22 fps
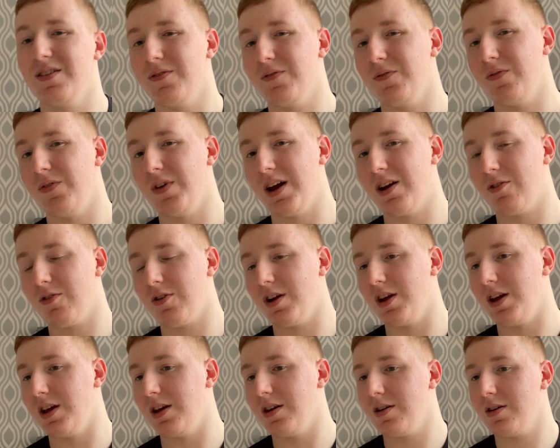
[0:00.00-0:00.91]

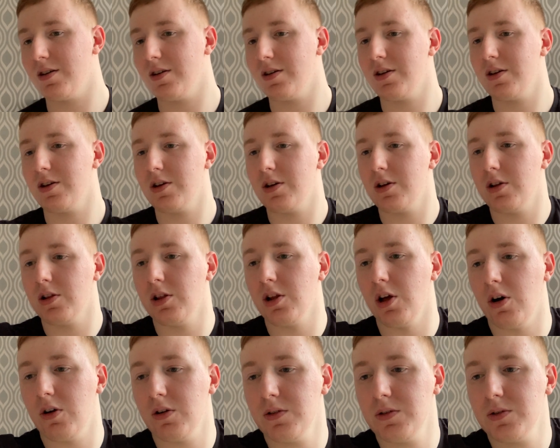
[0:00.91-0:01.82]
very
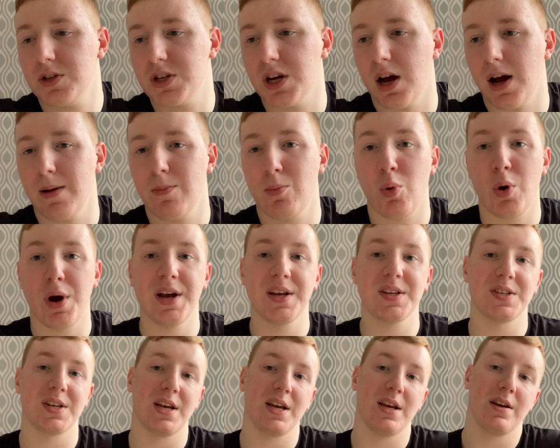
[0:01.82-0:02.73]
long time
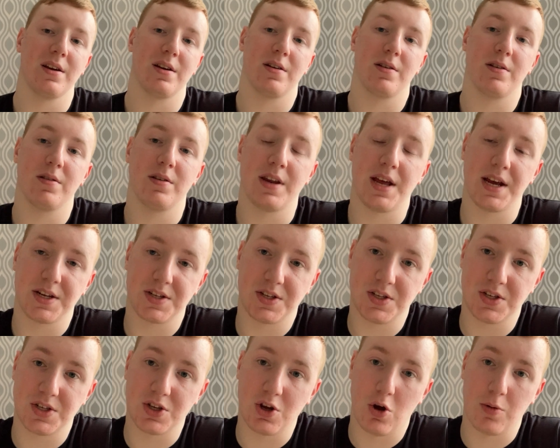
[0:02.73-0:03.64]
waiting next
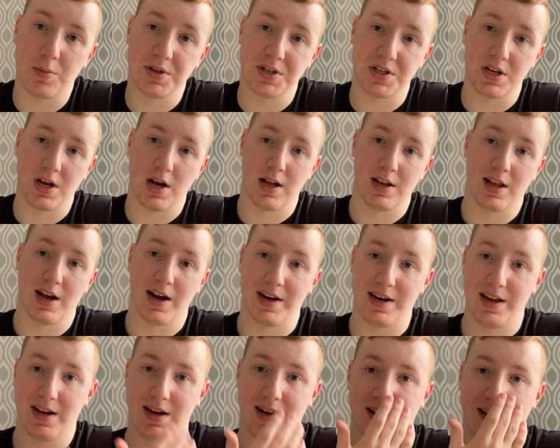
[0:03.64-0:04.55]
installment in our
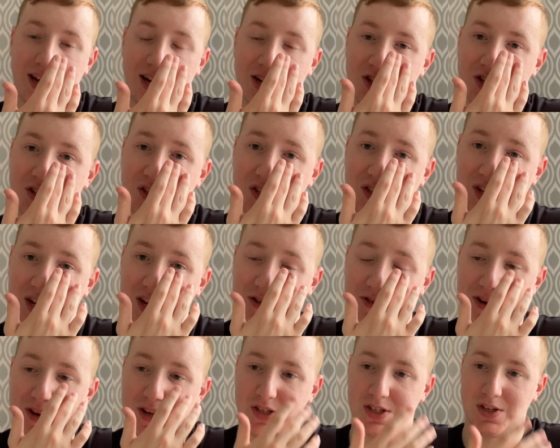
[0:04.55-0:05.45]
Lightning Collection
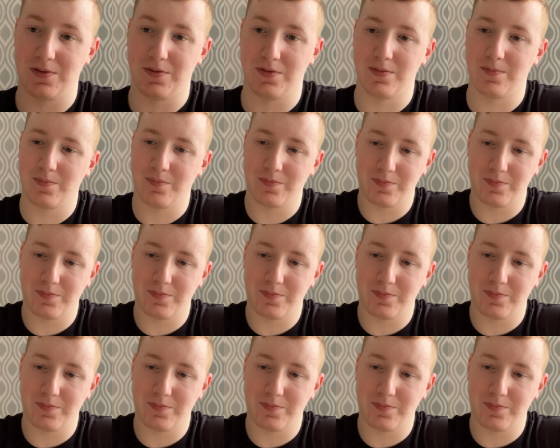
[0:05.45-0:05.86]
series of